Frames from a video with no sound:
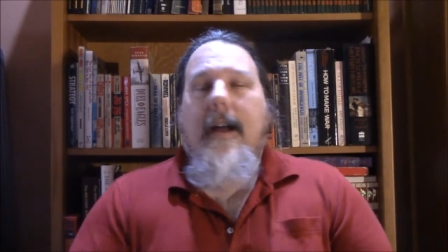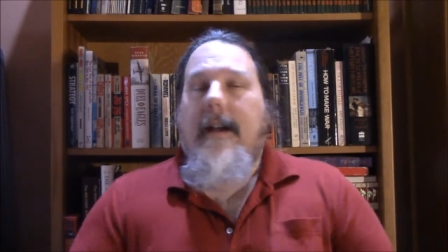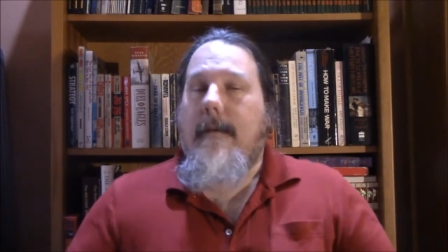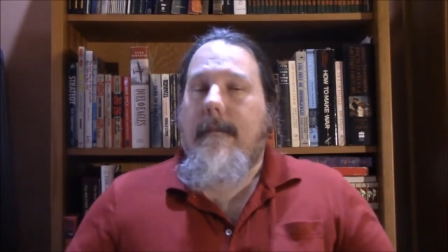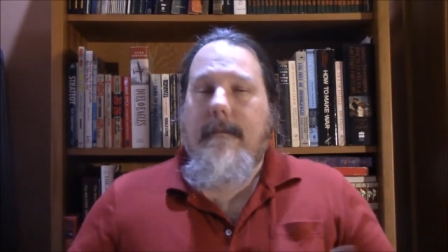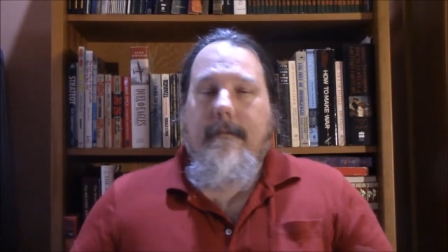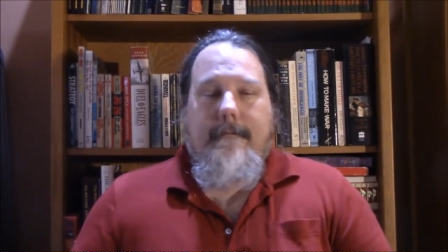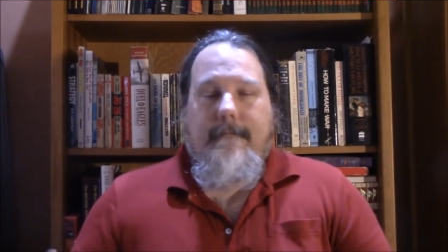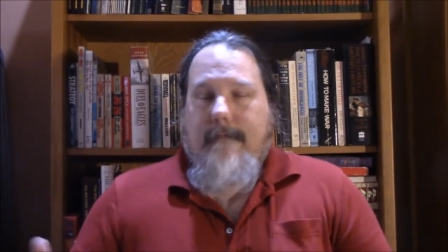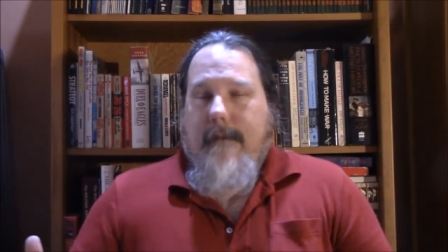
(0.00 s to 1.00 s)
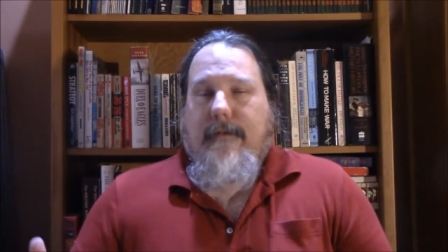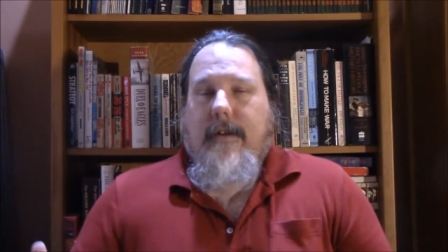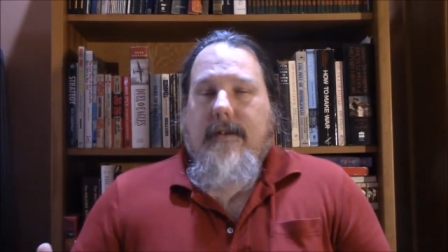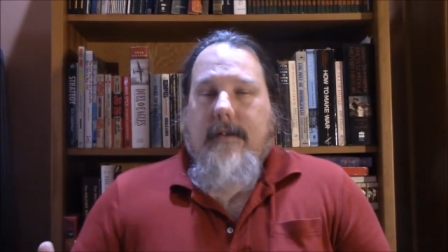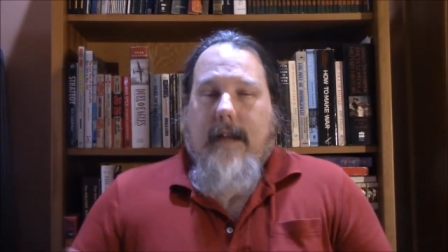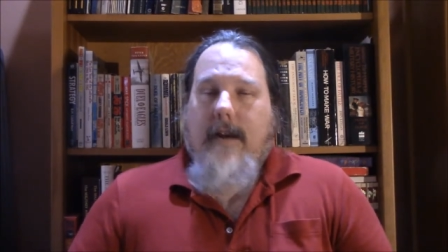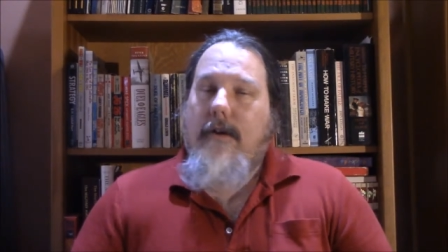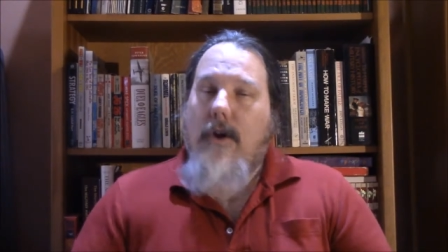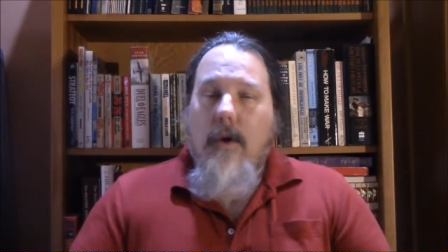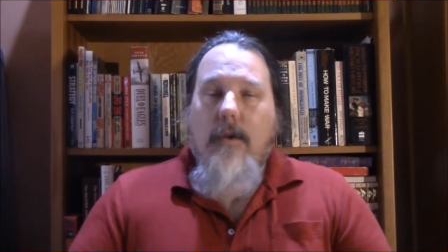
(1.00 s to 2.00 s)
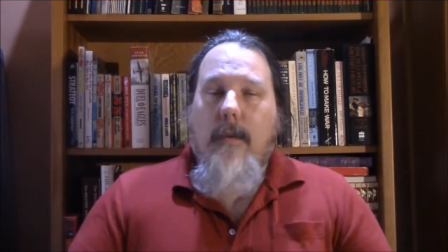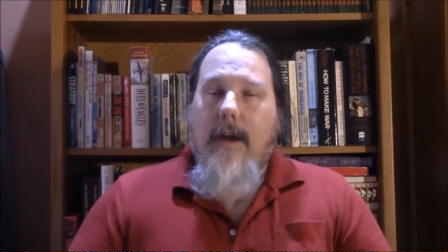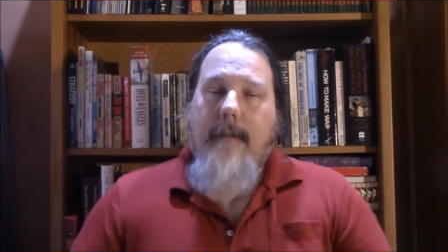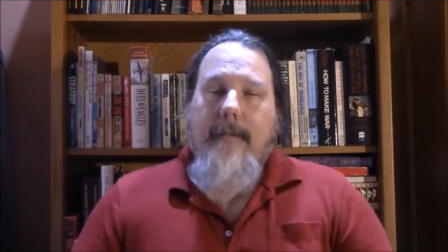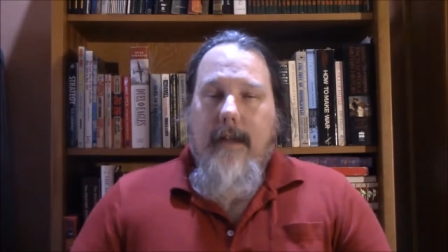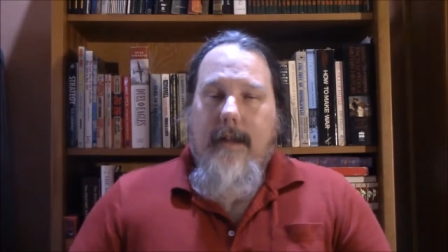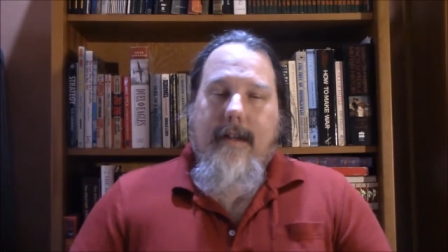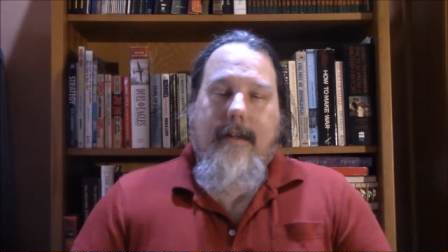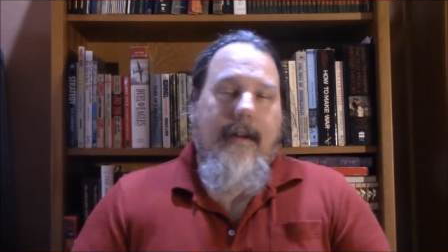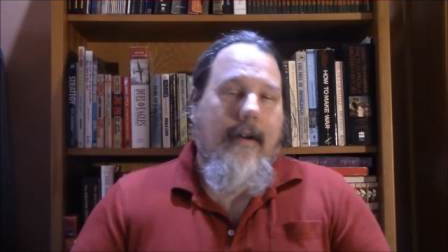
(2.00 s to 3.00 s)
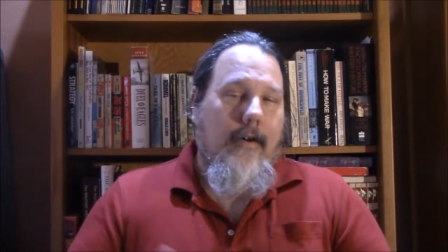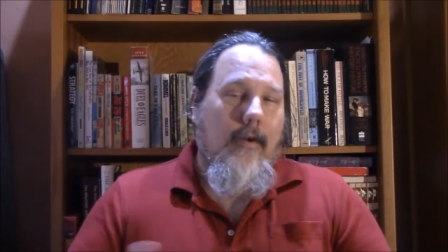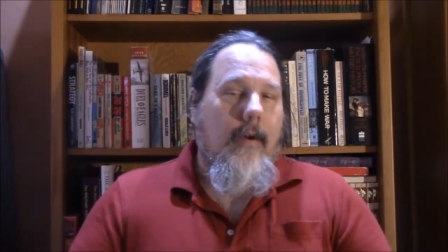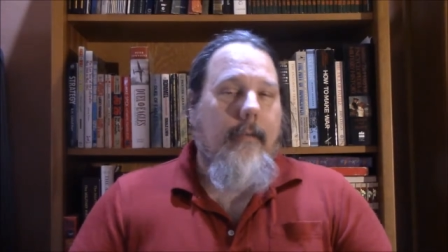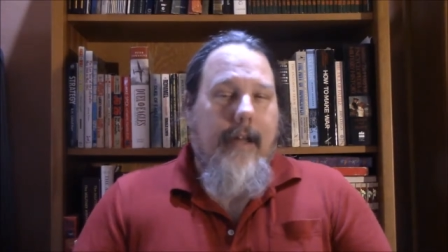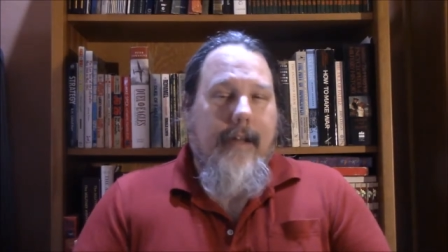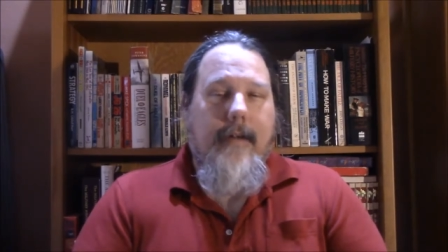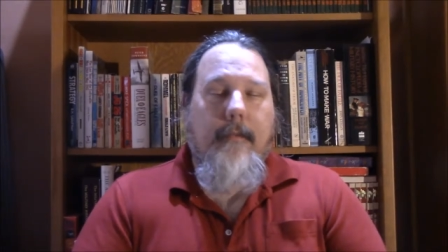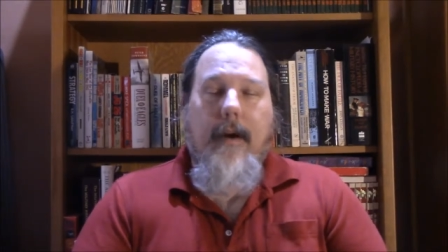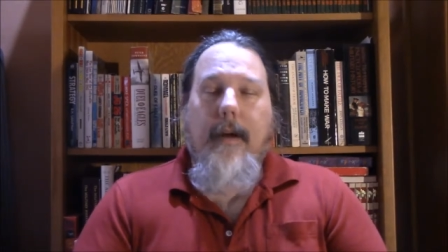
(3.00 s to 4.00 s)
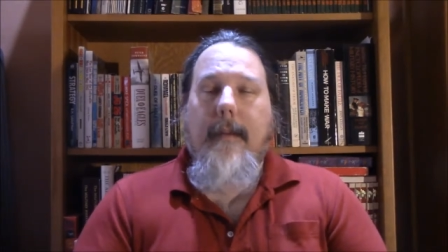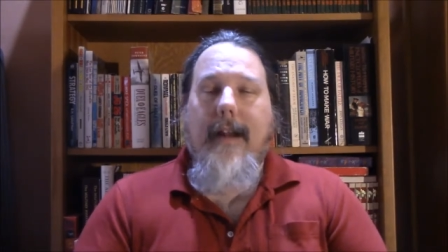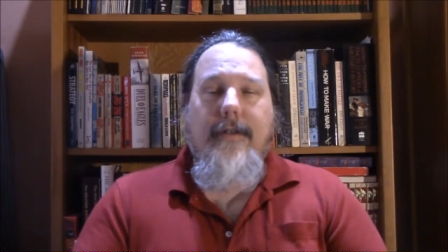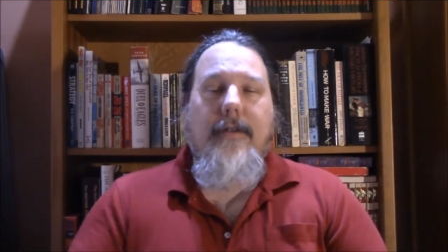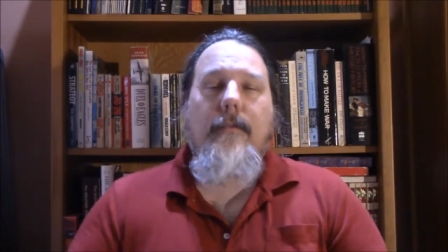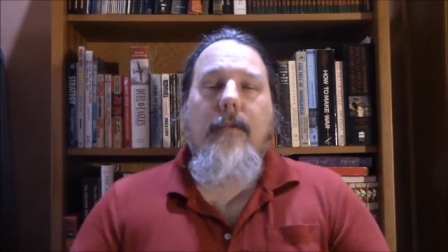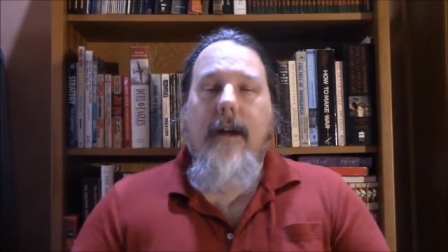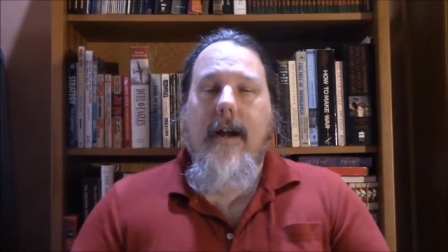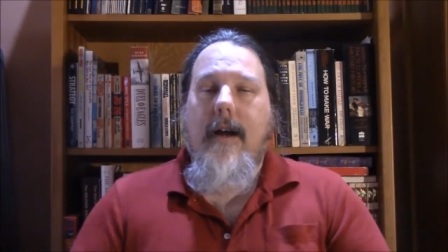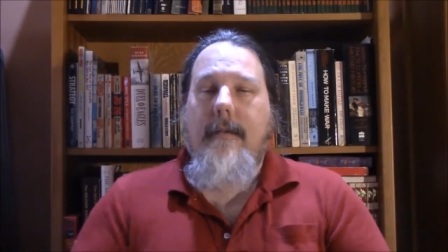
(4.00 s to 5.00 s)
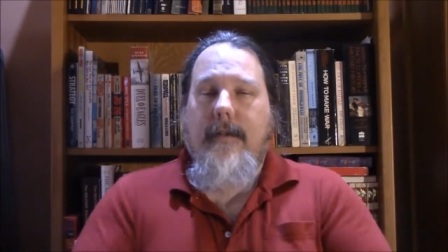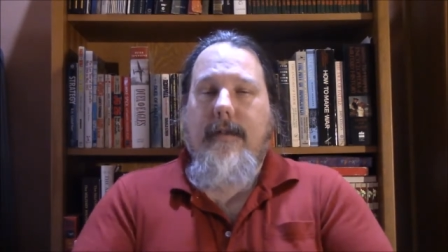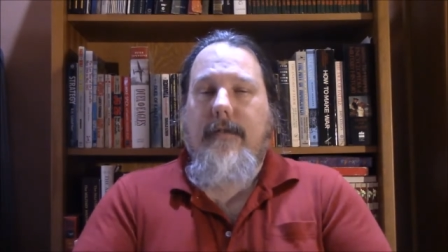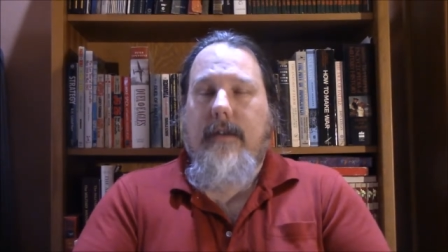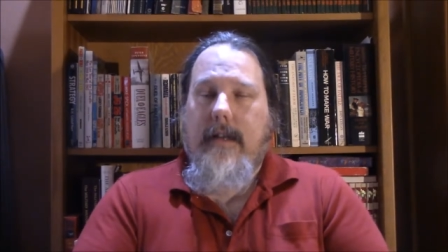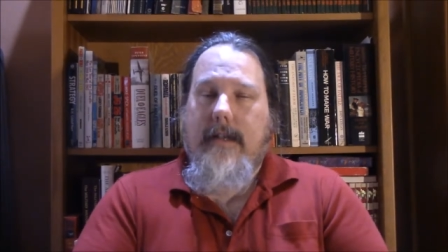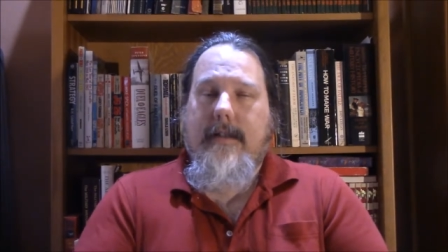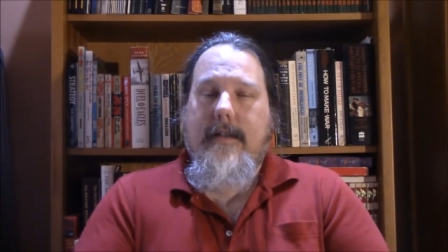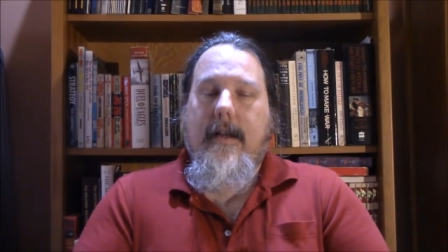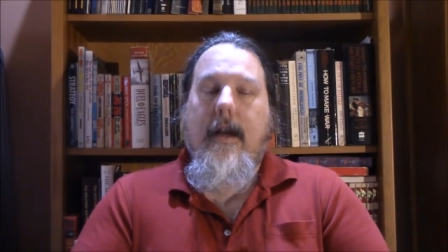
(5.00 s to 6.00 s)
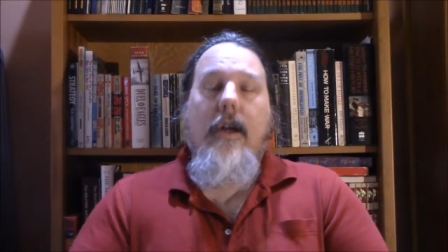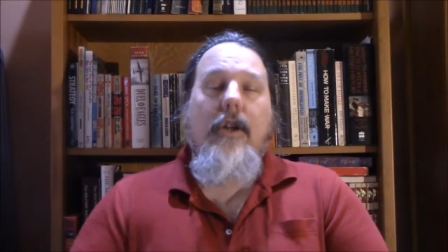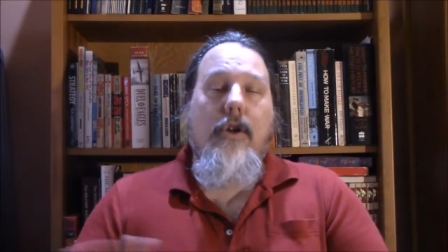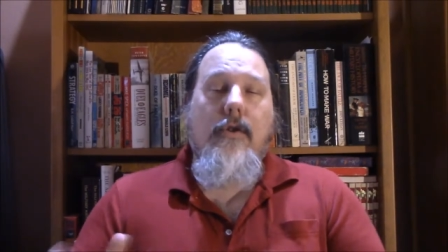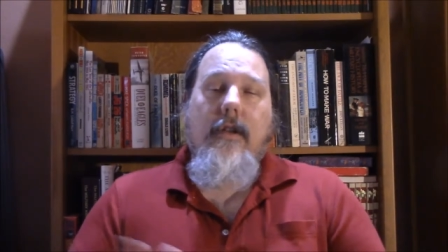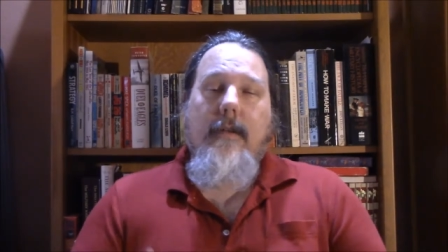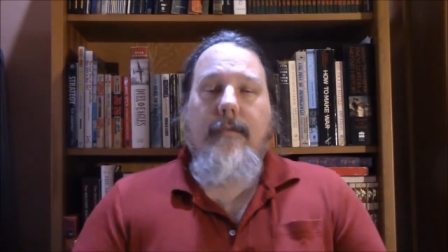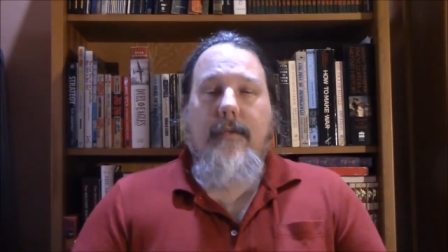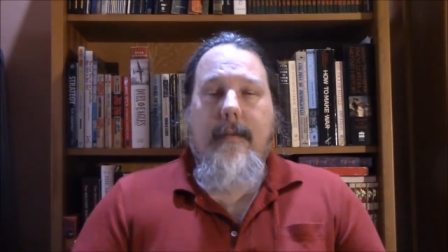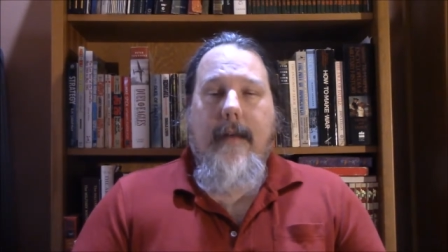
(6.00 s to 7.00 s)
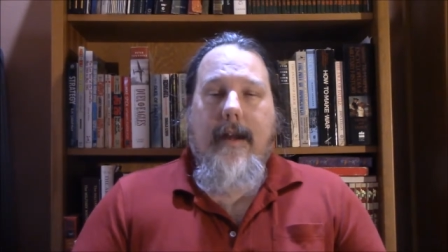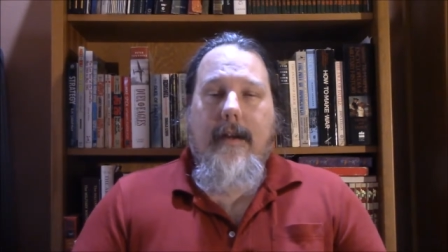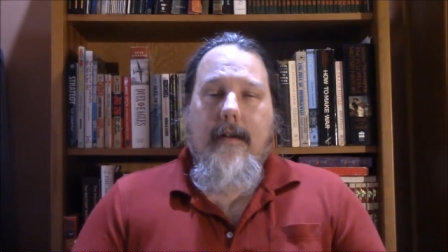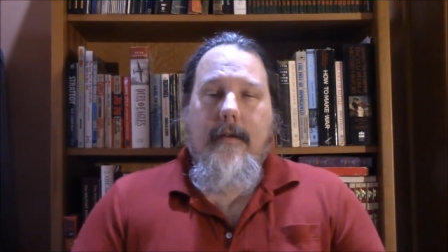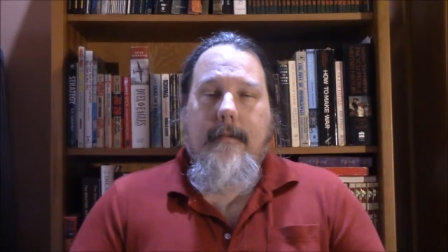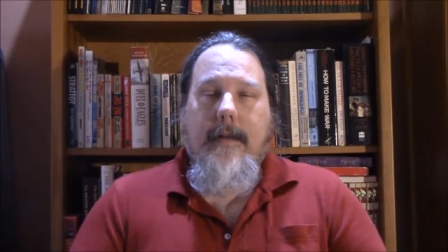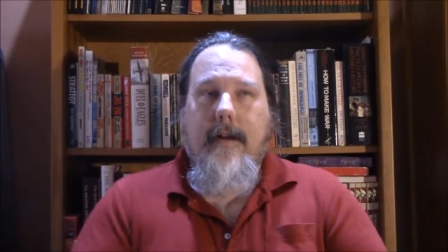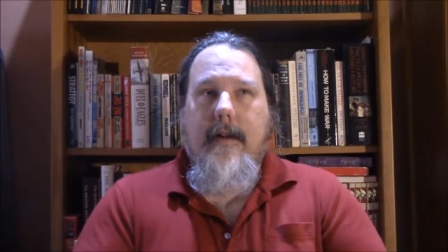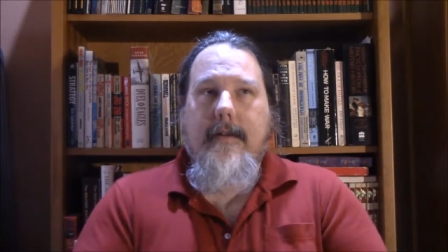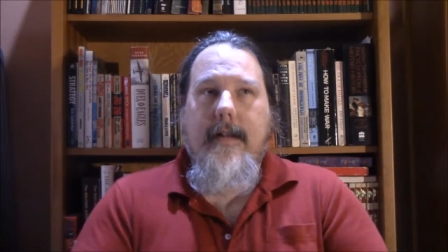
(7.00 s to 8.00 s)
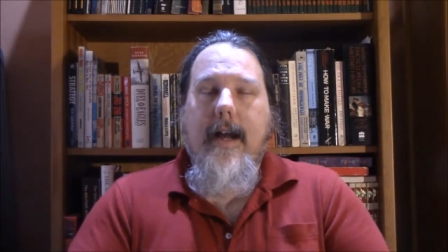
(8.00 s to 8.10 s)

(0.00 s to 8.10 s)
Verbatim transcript: now my friends kind of know the way I play, they kind of know what I'm likely to bring, but I do bring a couple different lists, usually pre-made, because